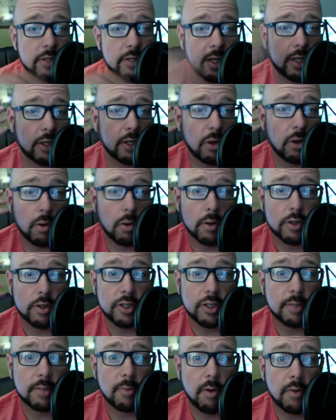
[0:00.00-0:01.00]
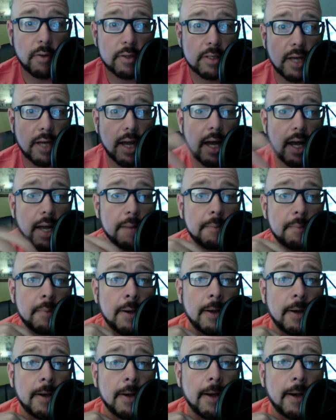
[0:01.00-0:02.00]
in, go to the gym all the time.
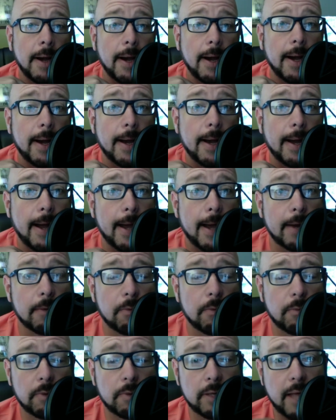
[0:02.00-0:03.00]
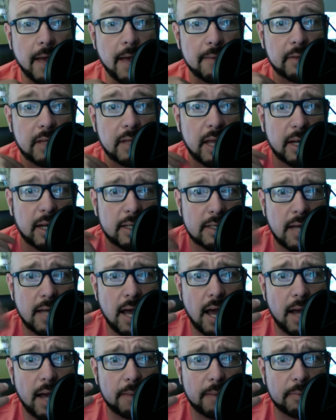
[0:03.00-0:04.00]
I don't really have a lot of
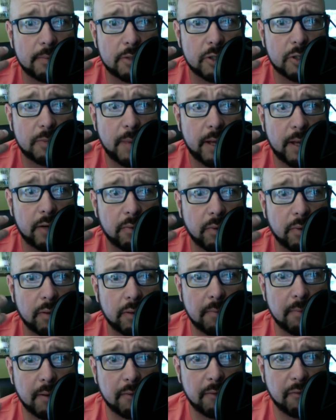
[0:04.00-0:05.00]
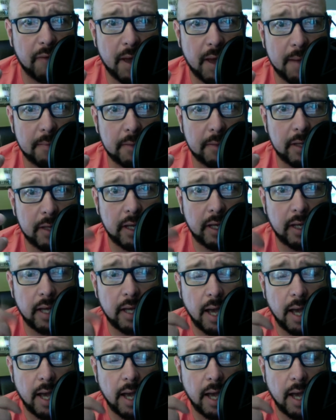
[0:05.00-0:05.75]
time to spend with my family.